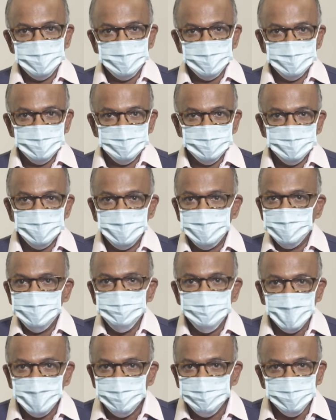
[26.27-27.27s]
And they
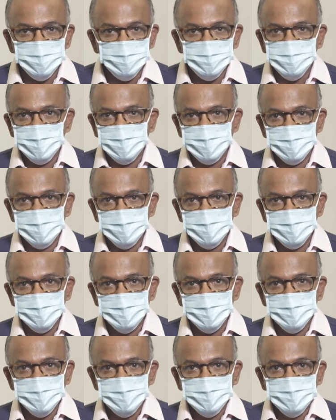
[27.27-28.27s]
didn't buy food for her
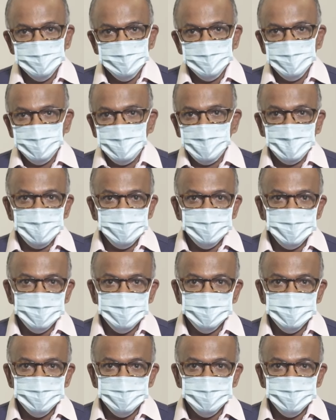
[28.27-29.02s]
and